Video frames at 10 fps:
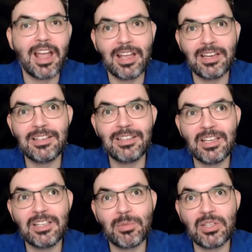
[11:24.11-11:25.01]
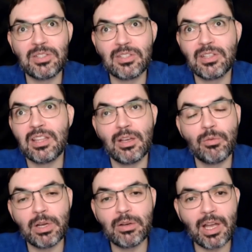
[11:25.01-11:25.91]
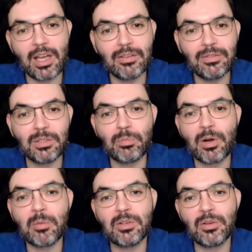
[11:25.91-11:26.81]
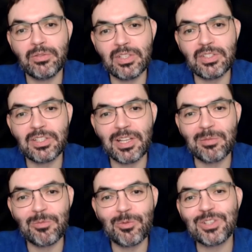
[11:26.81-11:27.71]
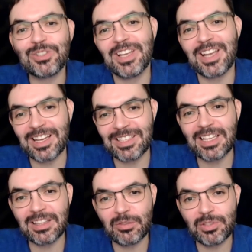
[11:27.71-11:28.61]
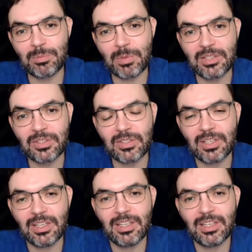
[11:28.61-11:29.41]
and the spaces that they will have, and you probably will visit them once they are in that new space.